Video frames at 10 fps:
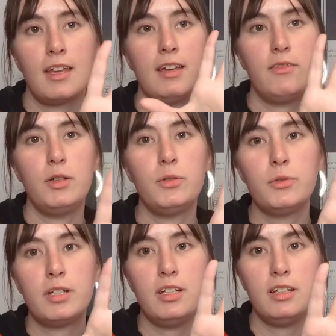If
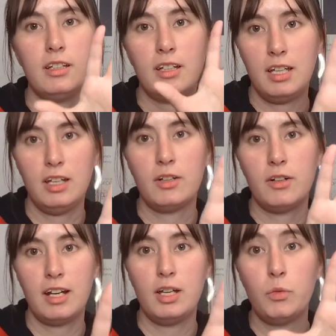you can
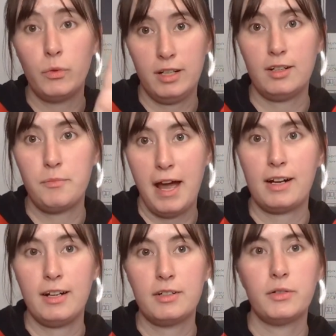hear any weird
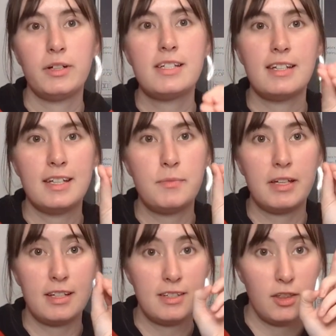background noise, it's
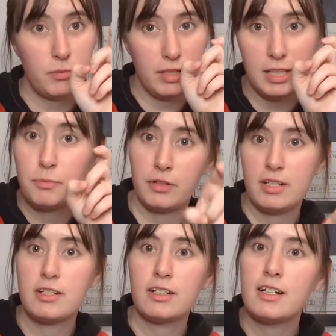because the 3D
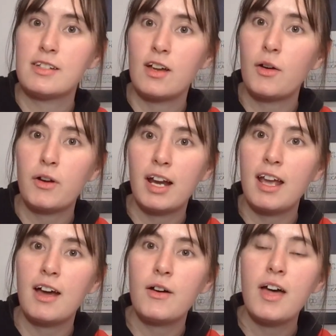printer is on right
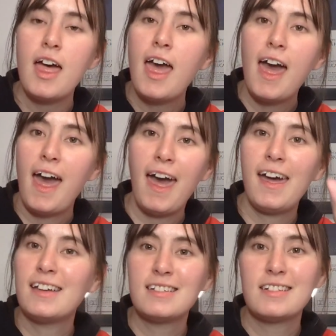now,
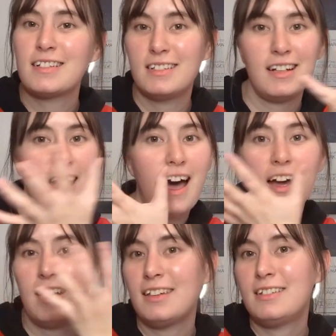and
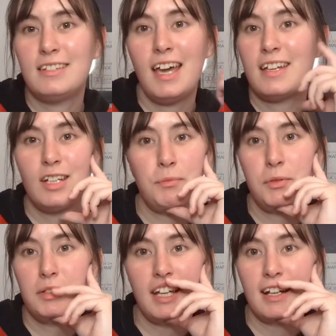I can't help
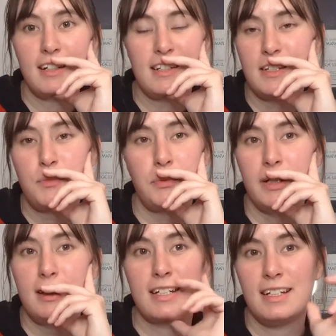you with that because this
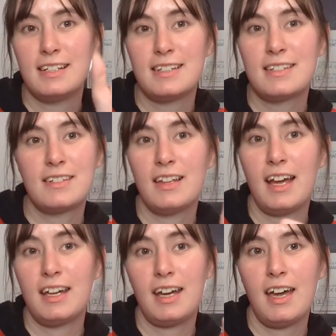print is
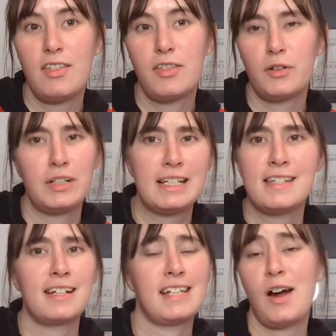like a
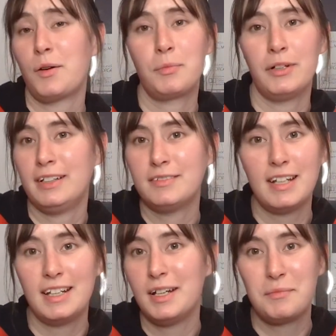36-hour print,
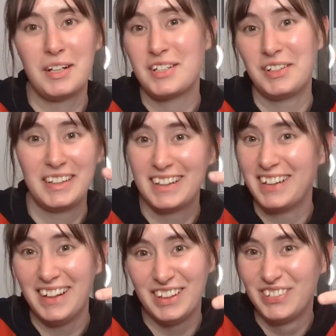and I'm not turning it
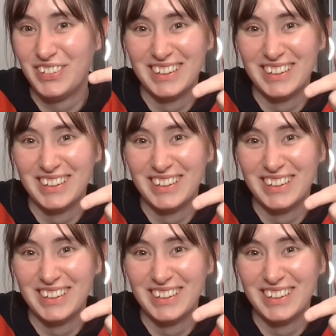off.